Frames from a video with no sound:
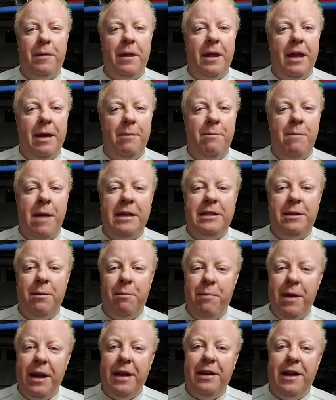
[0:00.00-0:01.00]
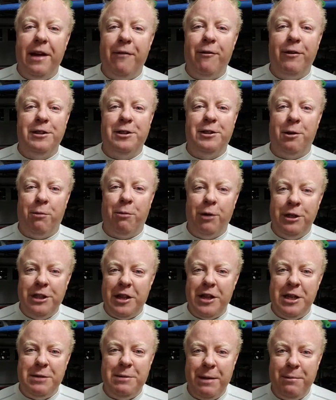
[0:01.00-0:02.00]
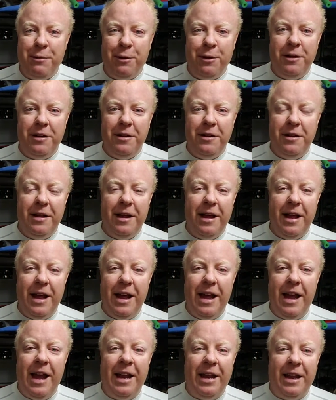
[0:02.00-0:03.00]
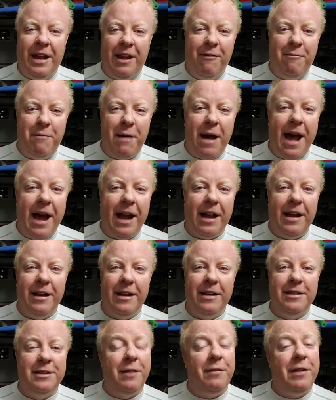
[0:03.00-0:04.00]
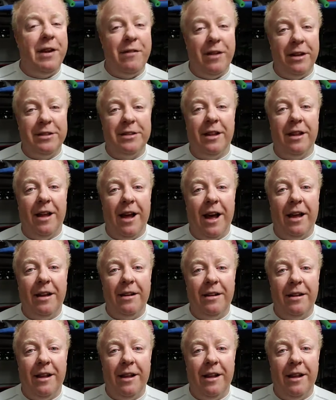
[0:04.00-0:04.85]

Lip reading: it makes a big difference to appreciate these people and give back, because they've given us a lot.